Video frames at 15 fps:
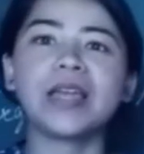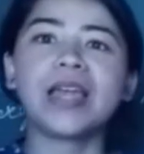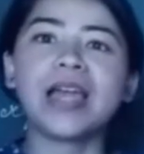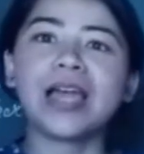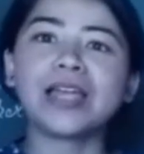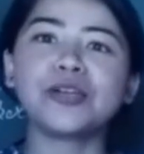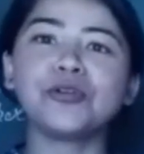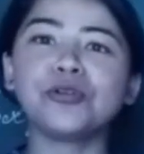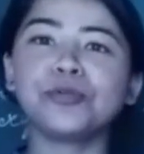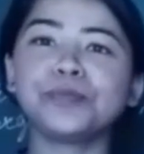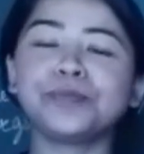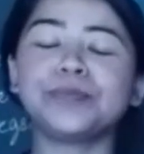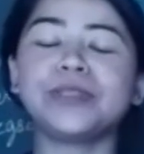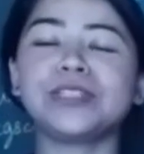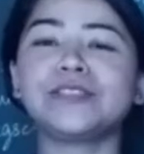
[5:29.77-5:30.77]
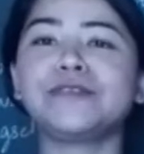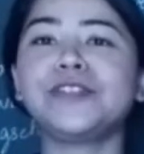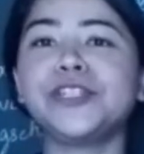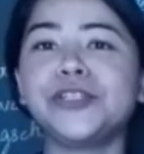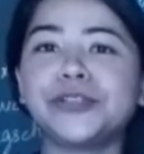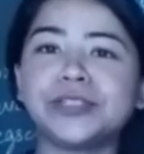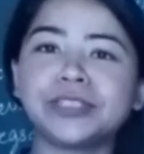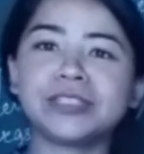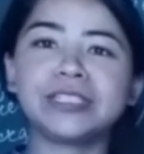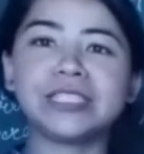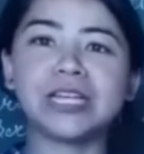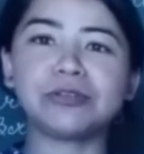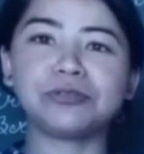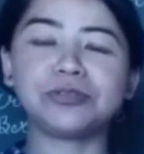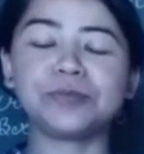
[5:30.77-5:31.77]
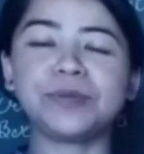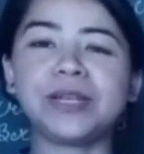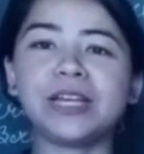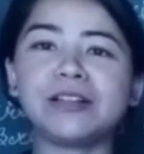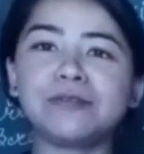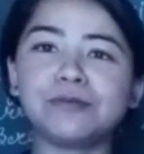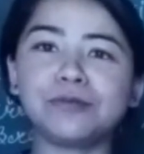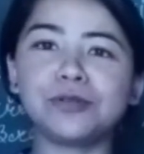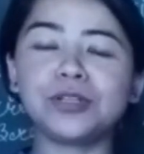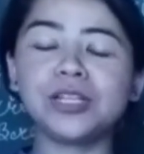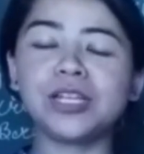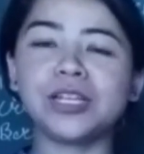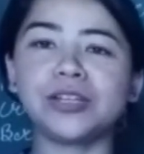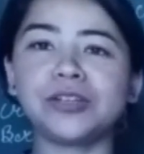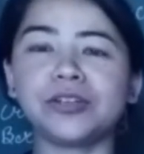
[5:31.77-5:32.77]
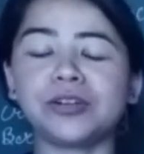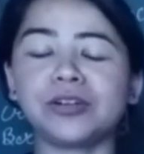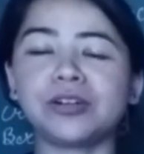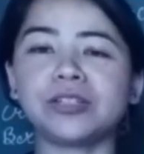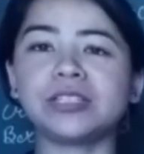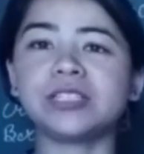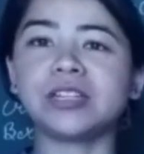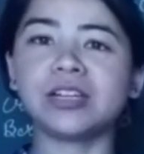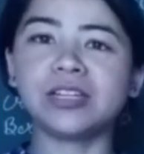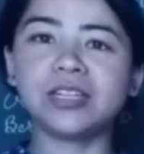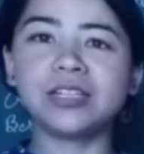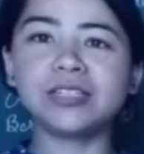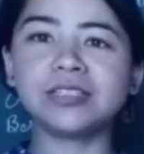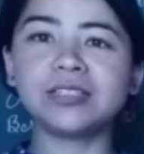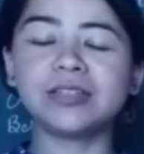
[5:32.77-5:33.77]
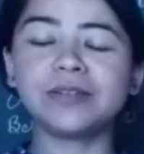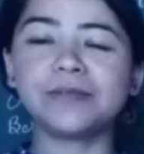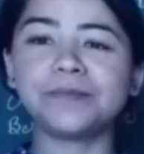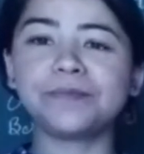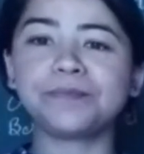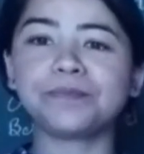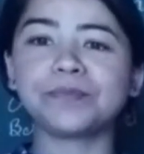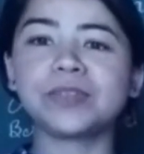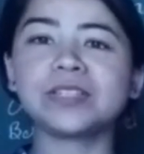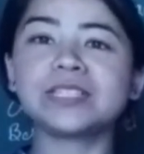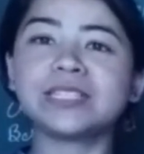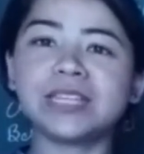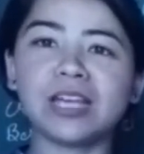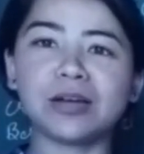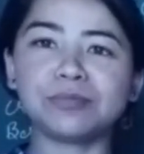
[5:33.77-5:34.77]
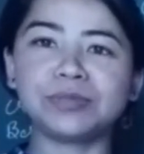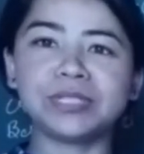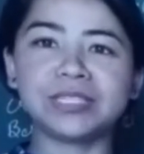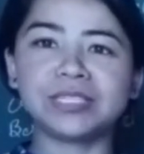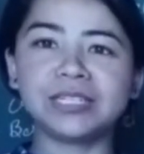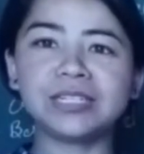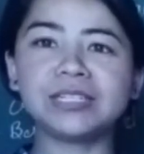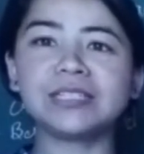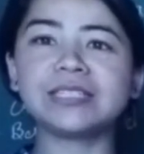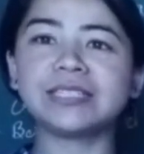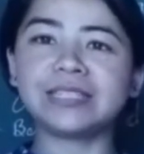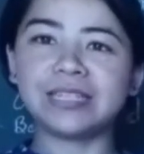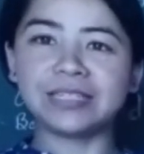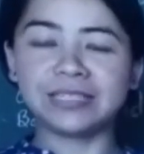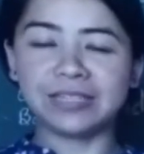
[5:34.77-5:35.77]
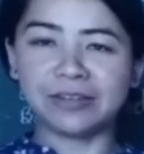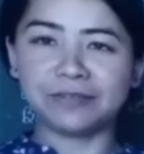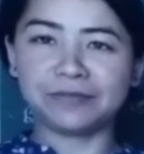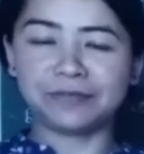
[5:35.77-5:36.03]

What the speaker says: I hope this video turns out to be helpful in your studies. Stay updated, stay safe.